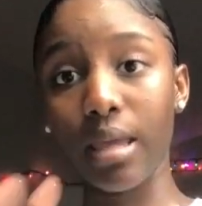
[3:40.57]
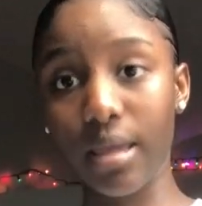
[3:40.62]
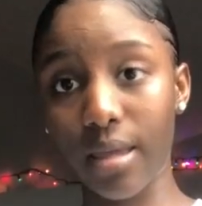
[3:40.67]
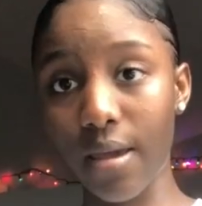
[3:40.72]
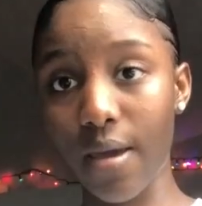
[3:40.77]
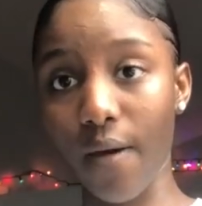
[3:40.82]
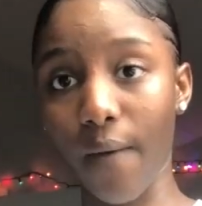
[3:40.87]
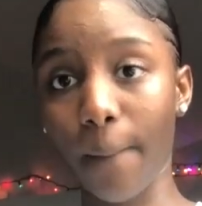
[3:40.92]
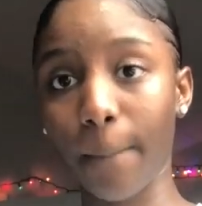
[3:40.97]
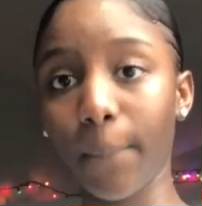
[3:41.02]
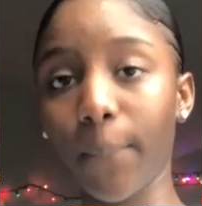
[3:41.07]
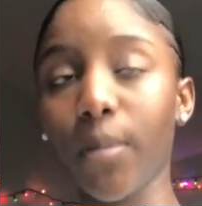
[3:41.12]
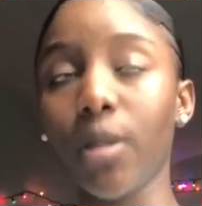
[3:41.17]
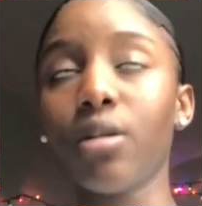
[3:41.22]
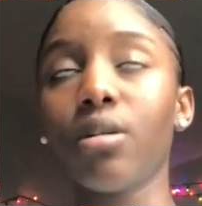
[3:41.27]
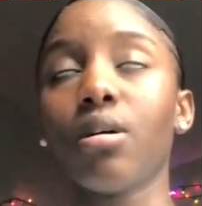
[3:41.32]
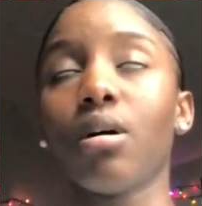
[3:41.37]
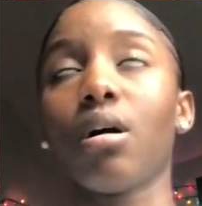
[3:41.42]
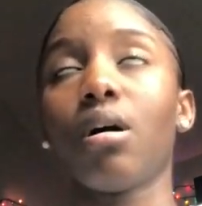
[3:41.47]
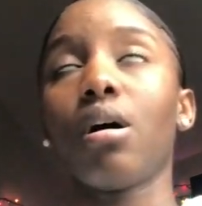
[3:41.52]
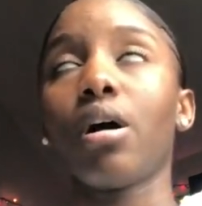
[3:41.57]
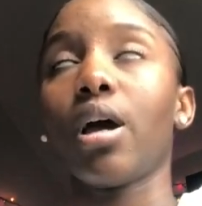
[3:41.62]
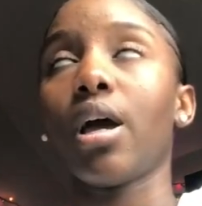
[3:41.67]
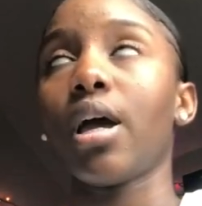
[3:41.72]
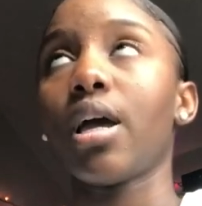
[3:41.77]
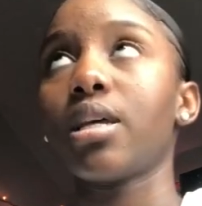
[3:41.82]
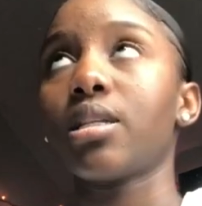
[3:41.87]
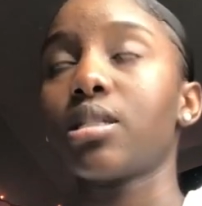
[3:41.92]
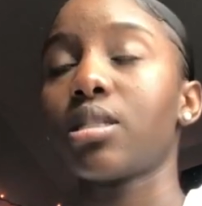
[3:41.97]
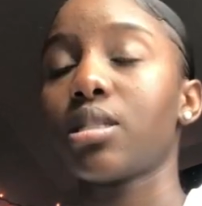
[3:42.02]
Yeah.
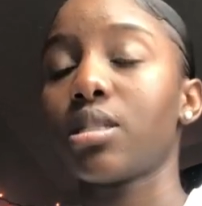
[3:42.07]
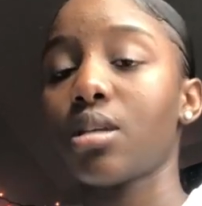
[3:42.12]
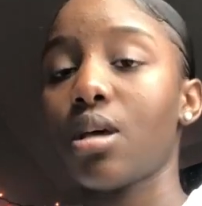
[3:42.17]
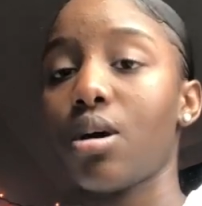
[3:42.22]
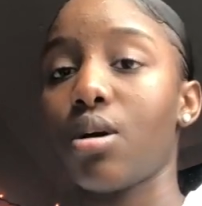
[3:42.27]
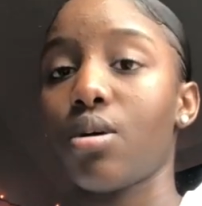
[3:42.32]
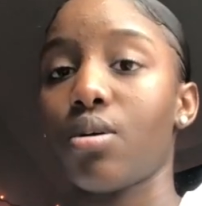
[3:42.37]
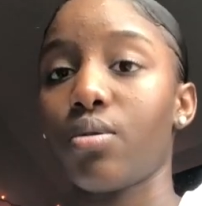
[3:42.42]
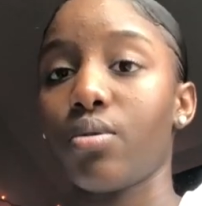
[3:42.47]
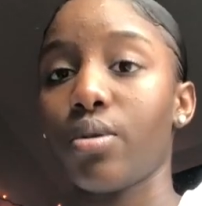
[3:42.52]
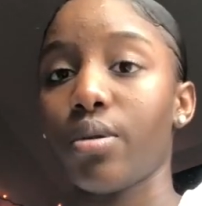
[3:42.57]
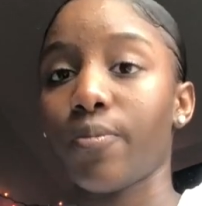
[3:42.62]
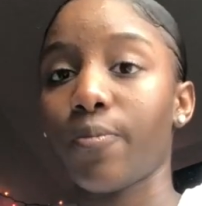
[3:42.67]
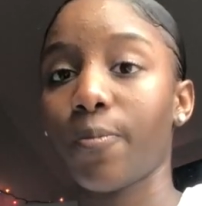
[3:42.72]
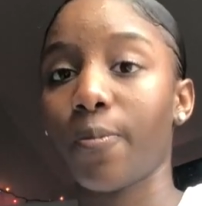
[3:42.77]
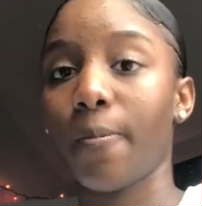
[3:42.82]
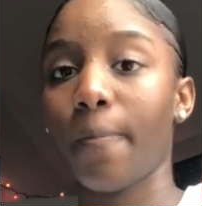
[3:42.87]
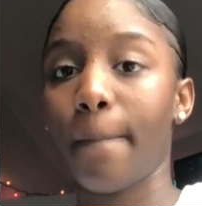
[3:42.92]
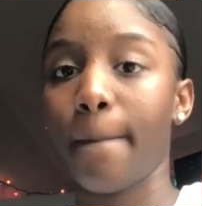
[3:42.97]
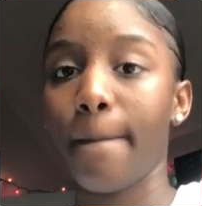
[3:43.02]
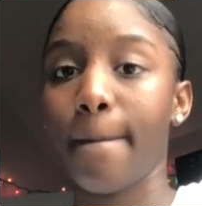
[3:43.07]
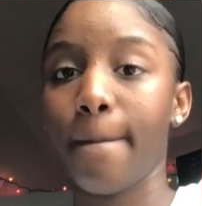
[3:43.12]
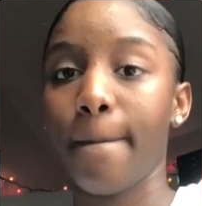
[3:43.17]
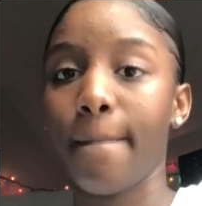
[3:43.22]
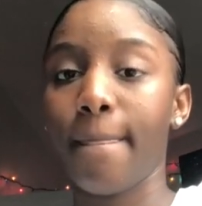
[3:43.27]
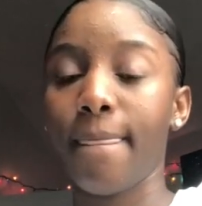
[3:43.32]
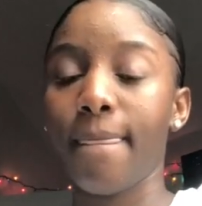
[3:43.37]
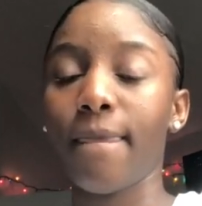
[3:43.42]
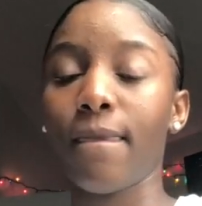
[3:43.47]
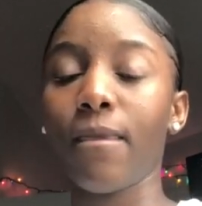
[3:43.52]
Okay, so
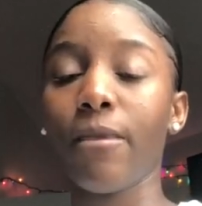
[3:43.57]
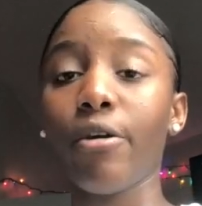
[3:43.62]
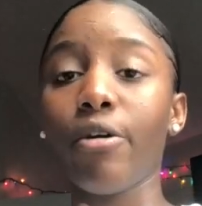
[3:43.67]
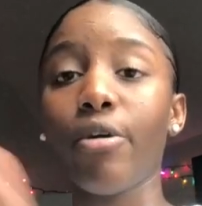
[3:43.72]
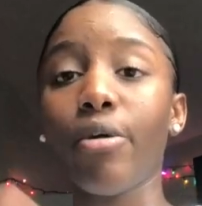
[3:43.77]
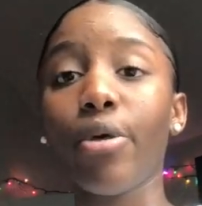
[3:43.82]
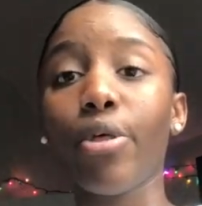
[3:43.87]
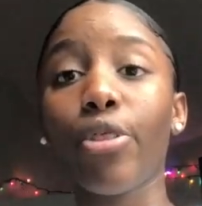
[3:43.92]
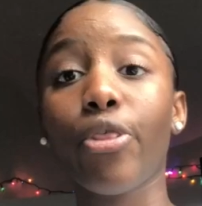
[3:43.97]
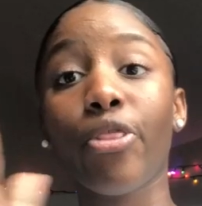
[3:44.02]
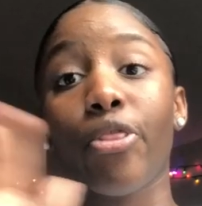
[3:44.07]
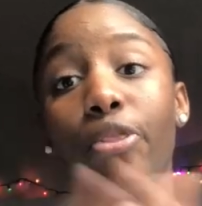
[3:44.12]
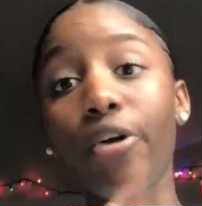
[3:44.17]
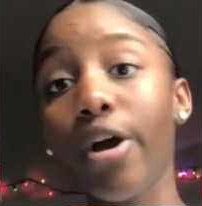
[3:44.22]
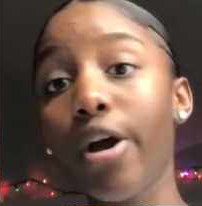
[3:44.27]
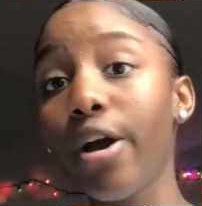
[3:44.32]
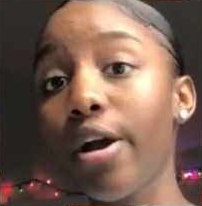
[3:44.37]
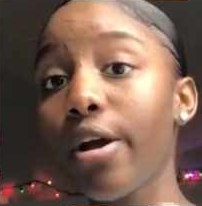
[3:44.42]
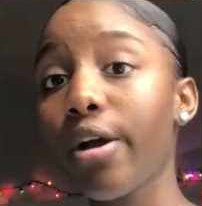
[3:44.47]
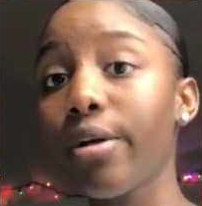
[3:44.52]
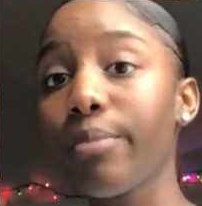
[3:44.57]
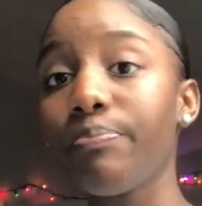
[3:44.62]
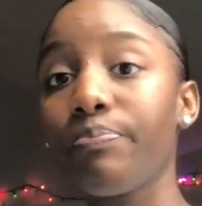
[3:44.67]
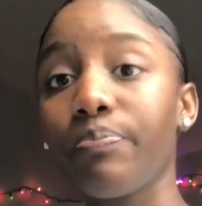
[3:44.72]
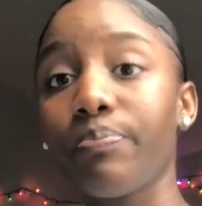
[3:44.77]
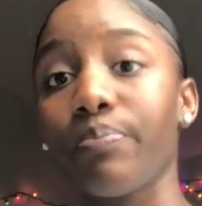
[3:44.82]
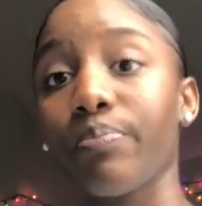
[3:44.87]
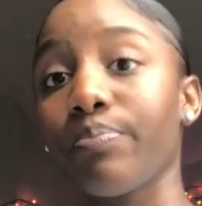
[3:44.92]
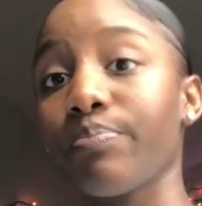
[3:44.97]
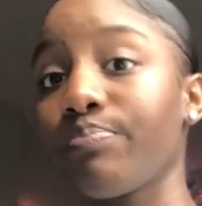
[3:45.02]
third
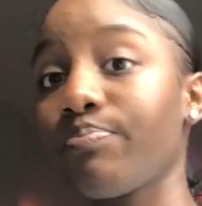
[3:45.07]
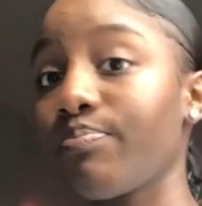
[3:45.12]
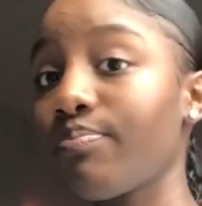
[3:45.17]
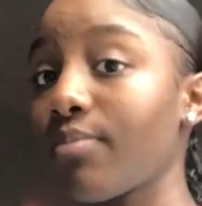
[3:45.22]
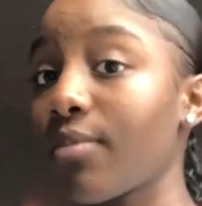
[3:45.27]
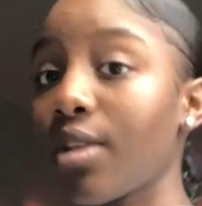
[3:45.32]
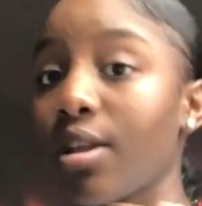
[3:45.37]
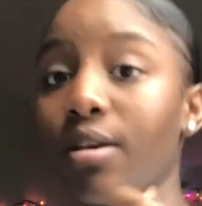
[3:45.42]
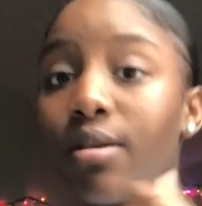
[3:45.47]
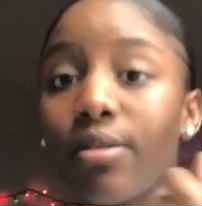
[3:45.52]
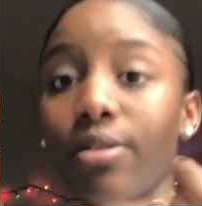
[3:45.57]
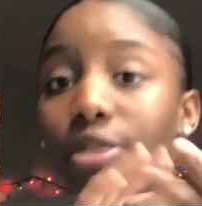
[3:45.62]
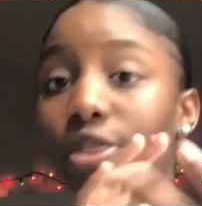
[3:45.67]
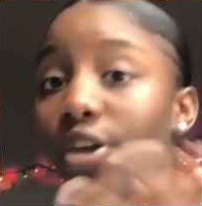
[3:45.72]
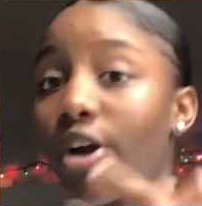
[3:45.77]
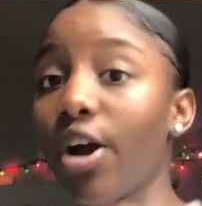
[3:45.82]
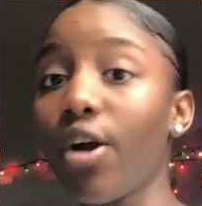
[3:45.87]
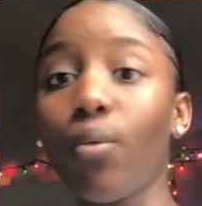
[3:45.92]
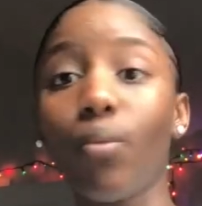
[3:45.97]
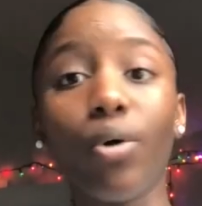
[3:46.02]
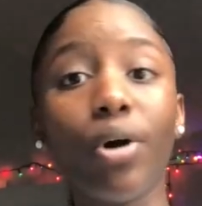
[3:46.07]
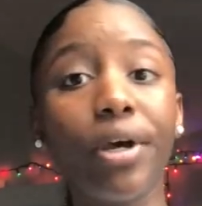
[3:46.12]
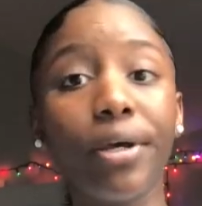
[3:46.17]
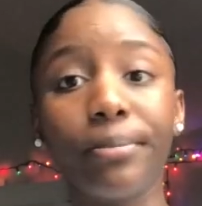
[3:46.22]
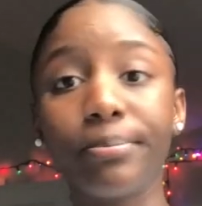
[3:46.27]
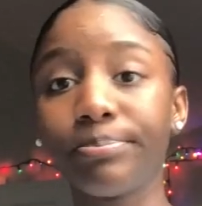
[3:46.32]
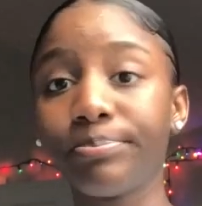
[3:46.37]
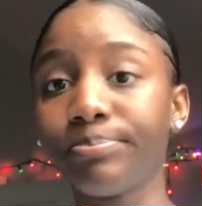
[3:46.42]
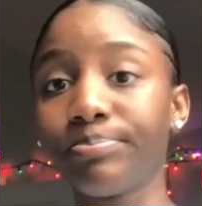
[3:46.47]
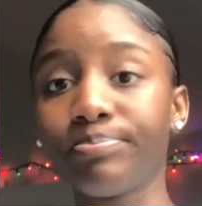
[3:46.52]

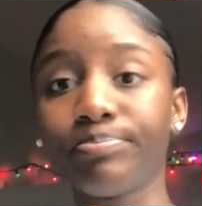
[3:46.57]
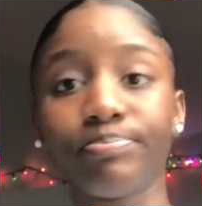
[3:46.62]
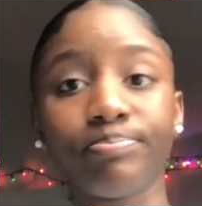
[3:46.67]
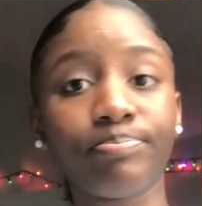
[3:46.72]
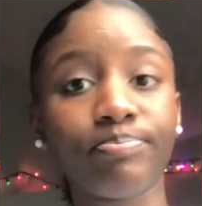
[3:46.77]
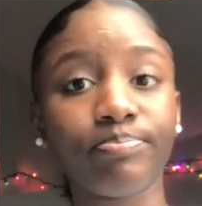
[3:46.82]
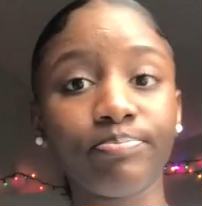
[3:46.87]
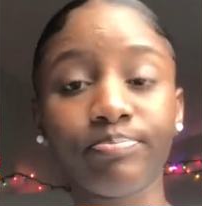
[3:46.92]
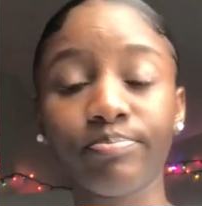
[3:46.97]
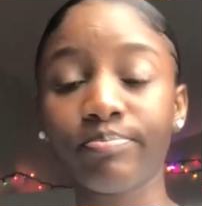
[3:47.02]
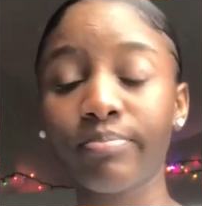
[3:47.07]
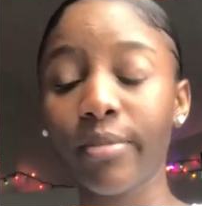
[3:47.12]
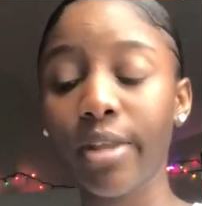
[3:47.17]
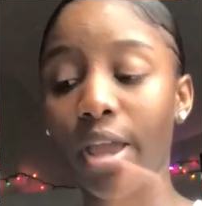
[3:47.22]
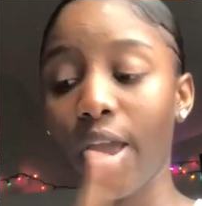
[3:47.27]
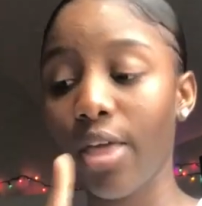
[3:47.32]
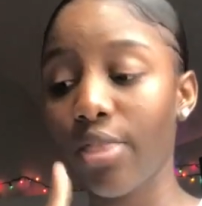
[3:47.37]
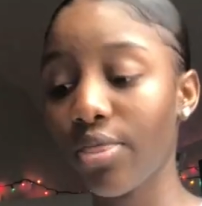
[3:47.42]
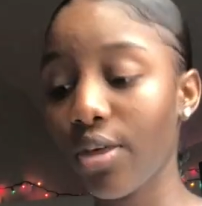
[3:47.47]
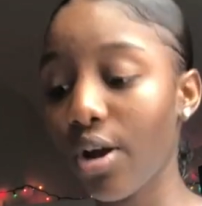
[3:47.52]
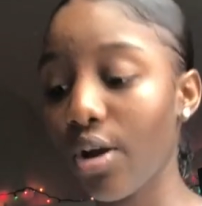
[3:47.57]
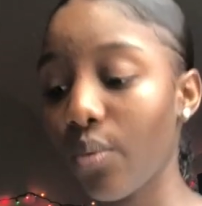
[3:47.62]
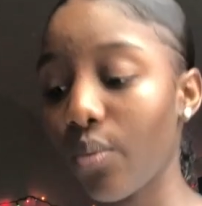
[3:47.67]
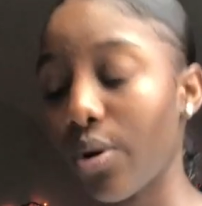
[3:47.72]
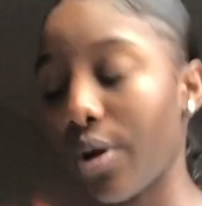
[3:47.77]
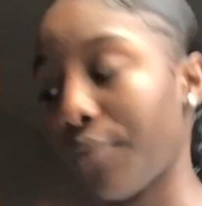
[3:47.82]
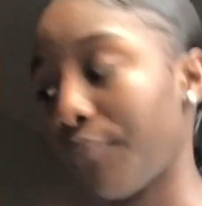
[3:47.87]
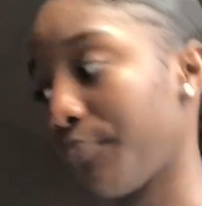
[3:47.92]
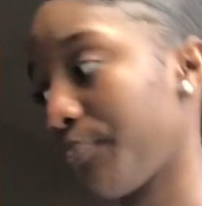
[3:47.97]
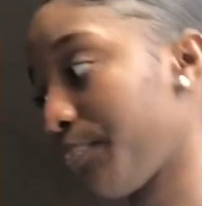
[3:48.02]

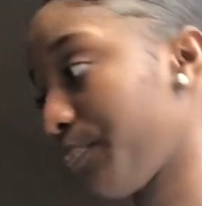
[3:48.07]
one,